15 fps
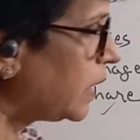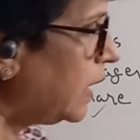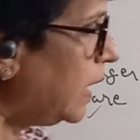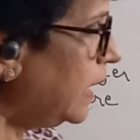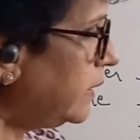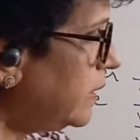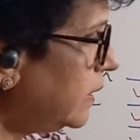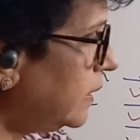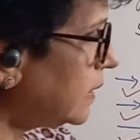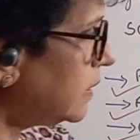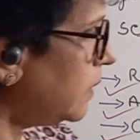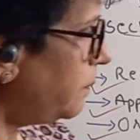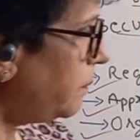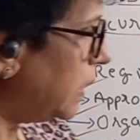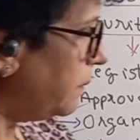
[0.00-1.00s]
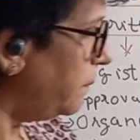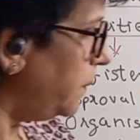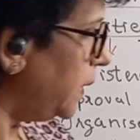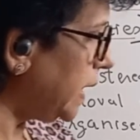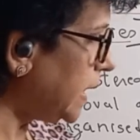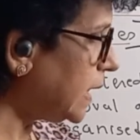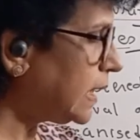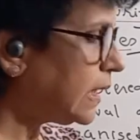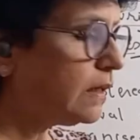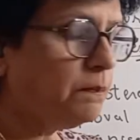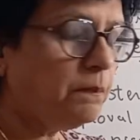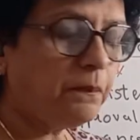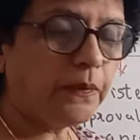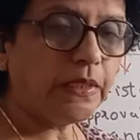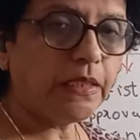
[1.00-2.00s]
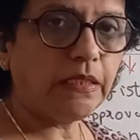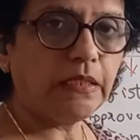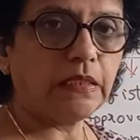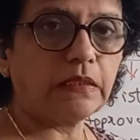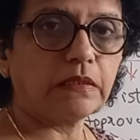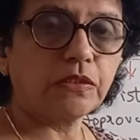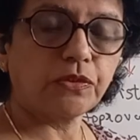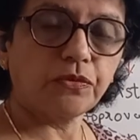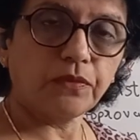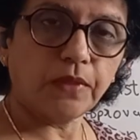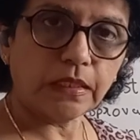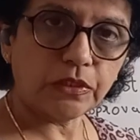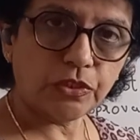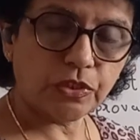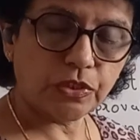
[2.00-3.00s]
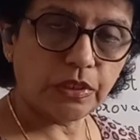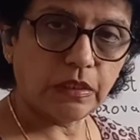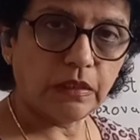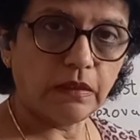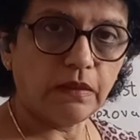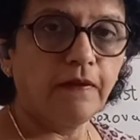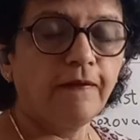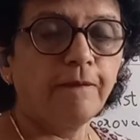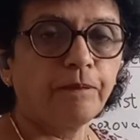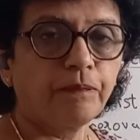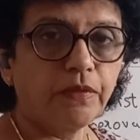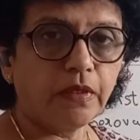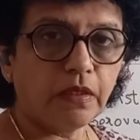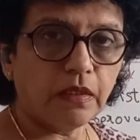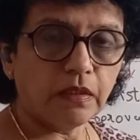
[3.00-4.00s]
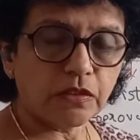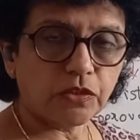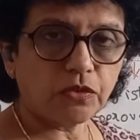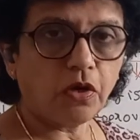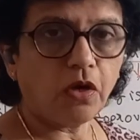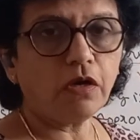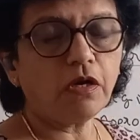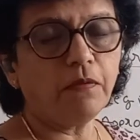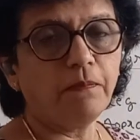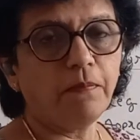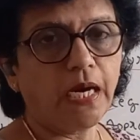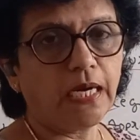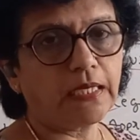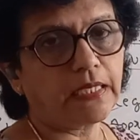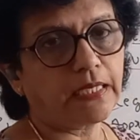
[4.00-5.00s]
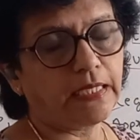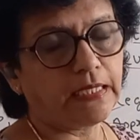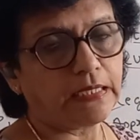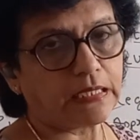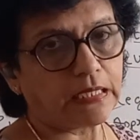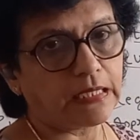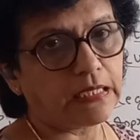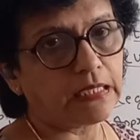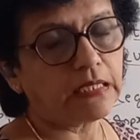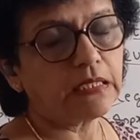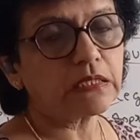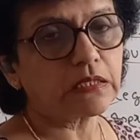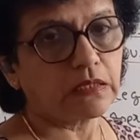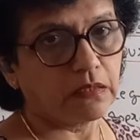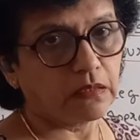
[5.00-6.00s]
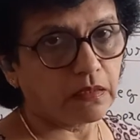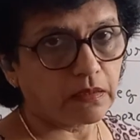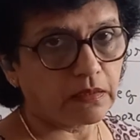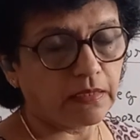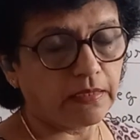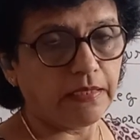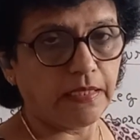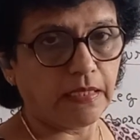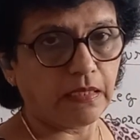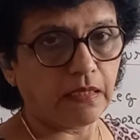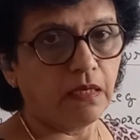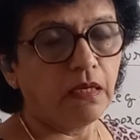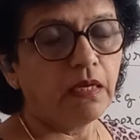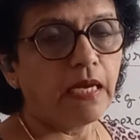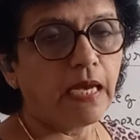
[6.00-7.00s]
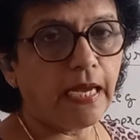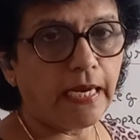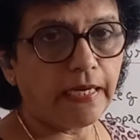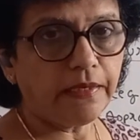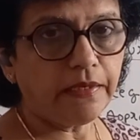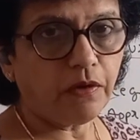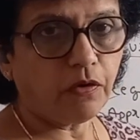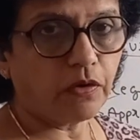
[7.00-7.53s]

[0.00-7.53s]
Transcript: Under the public company structure, the stock market is running and